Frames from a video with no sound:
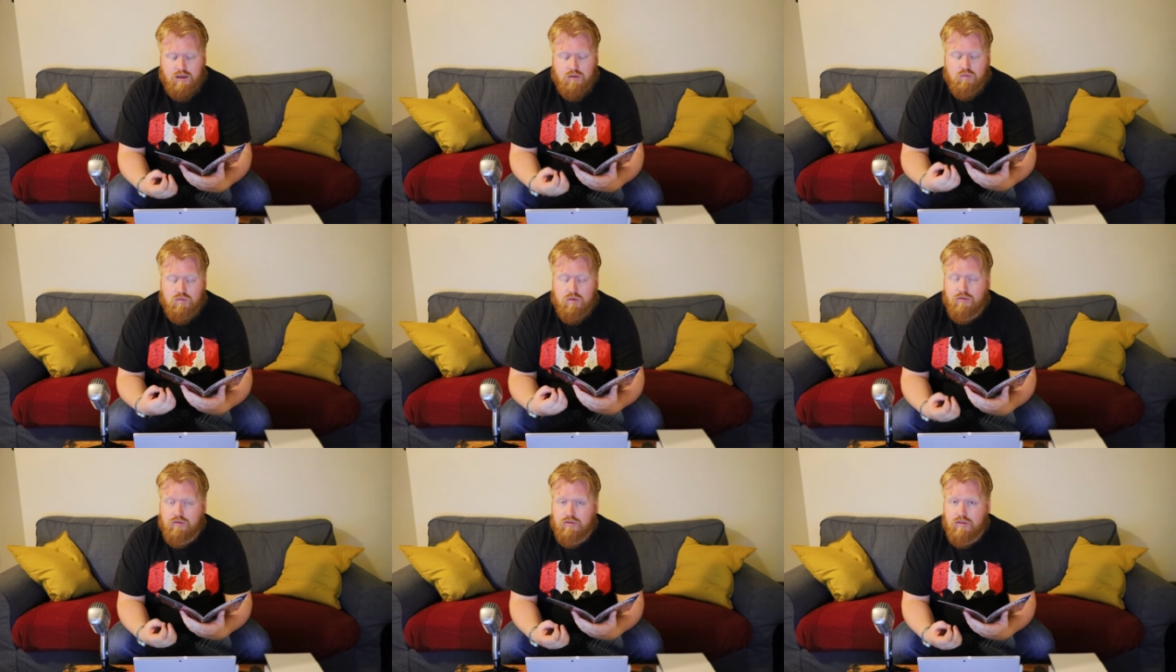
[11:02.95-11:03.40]

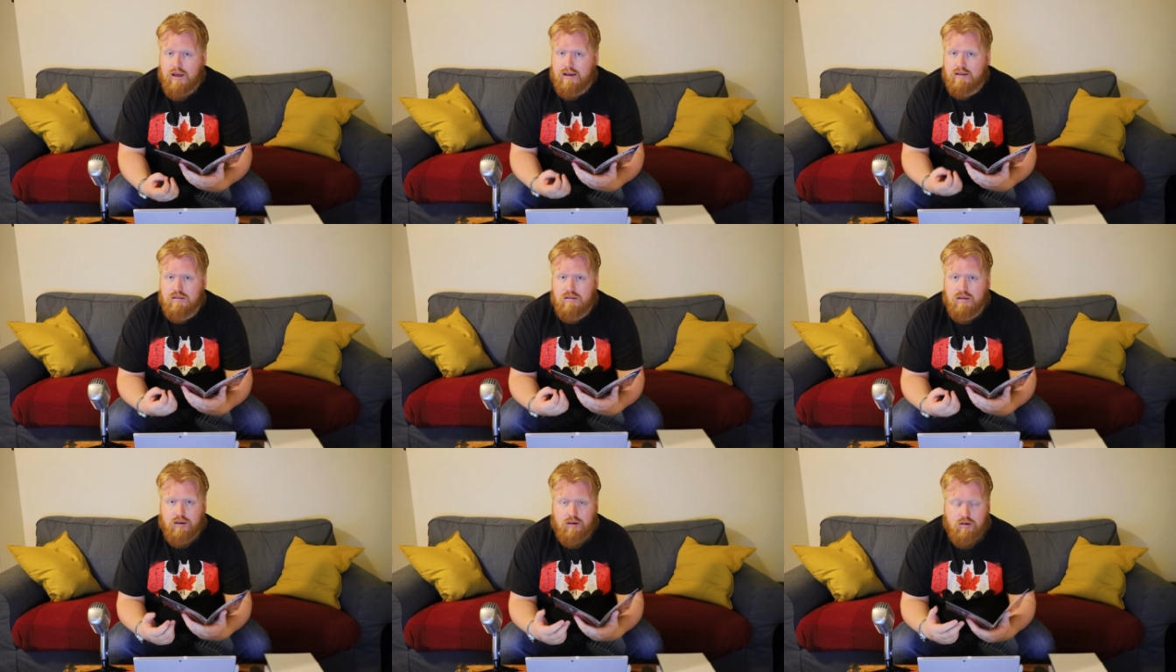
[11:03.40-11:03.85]
it
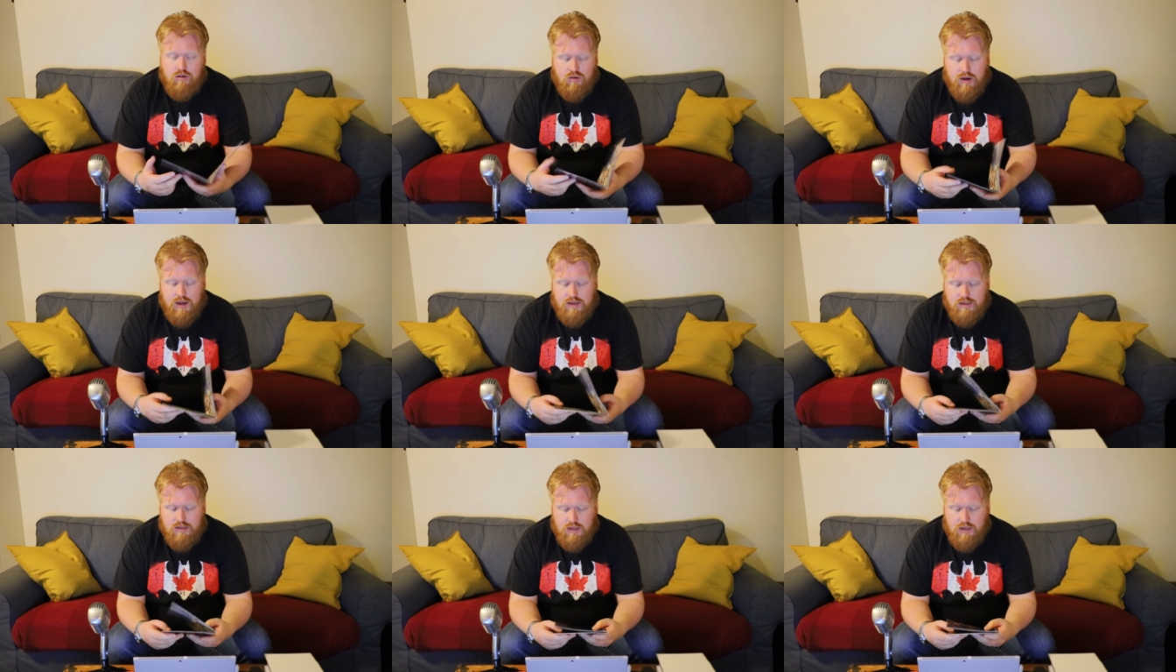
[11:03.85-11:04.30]
reflects like
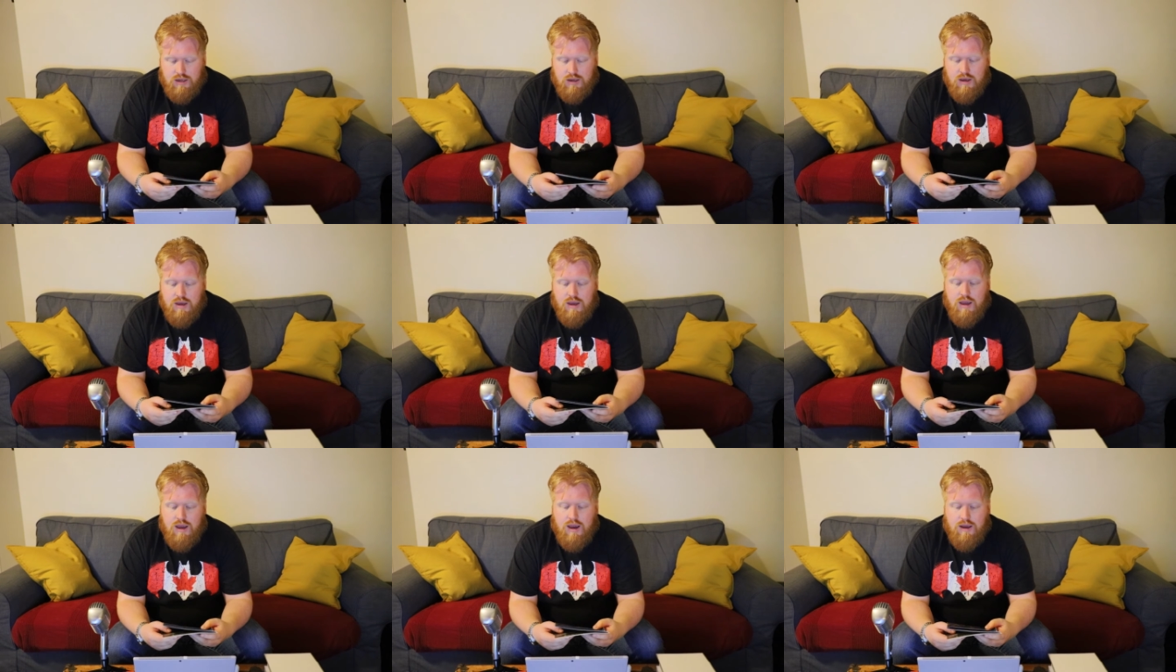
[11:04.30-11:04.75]
crazy.
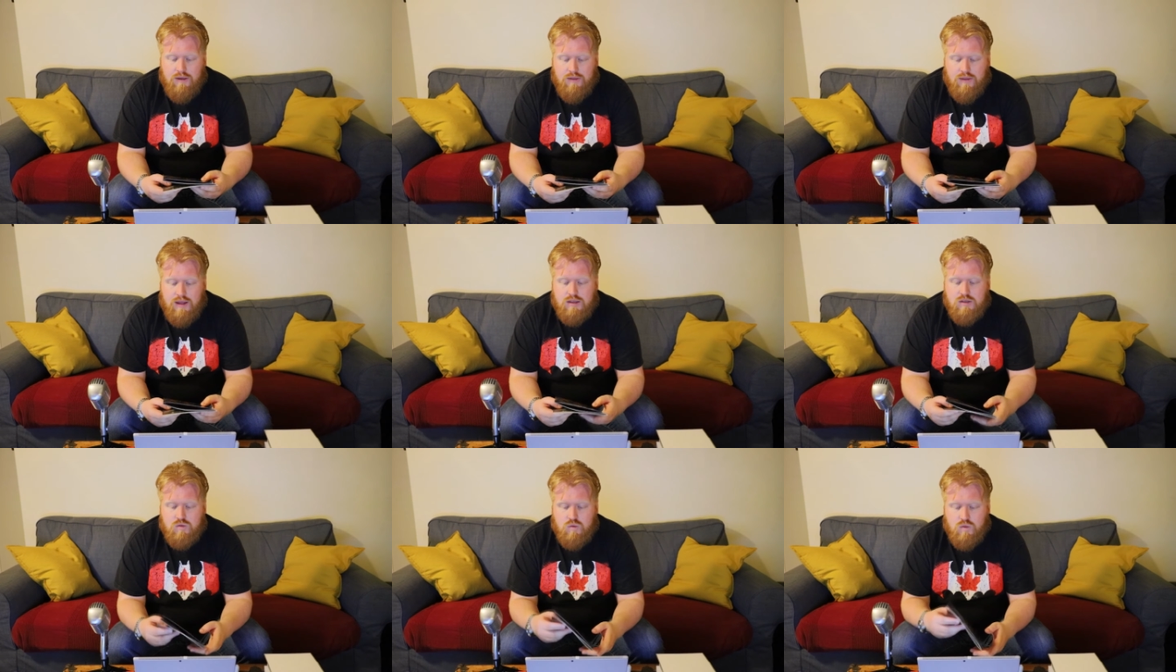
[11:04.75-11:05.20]

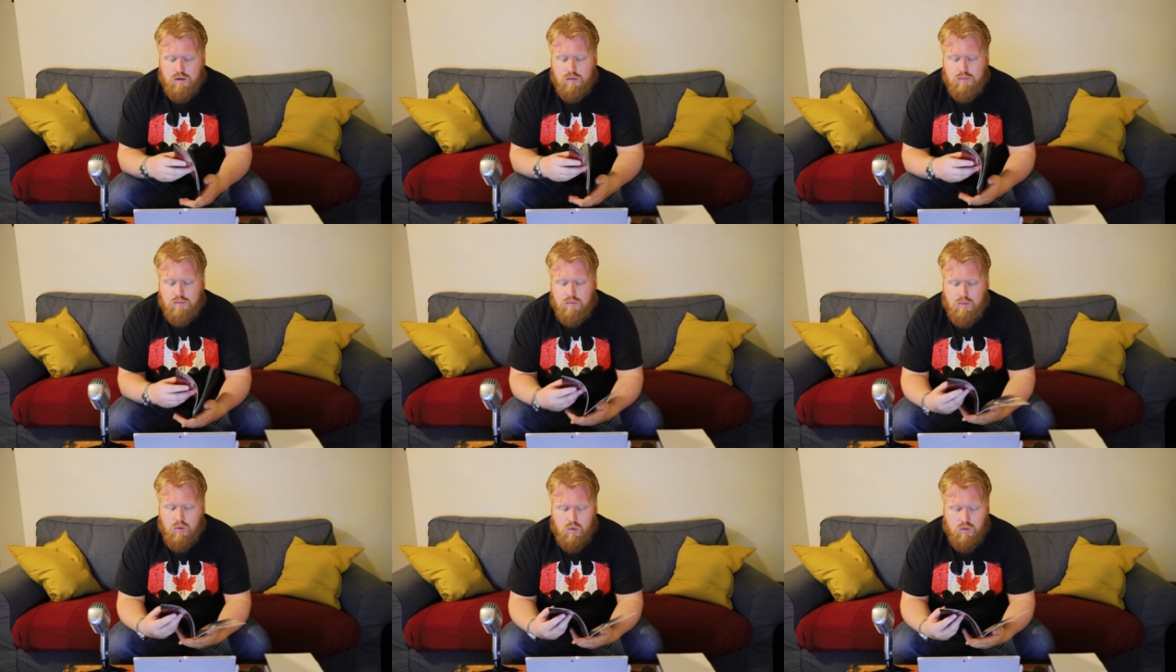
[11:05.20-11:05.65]
And that's
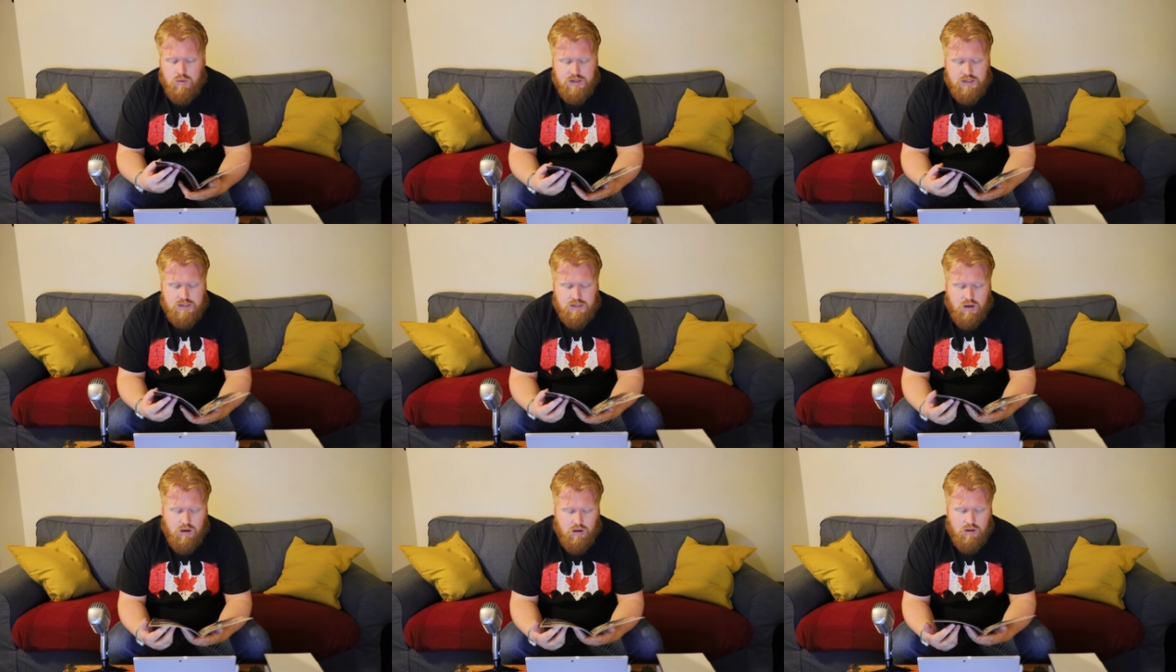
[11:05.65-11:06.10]
where Morey's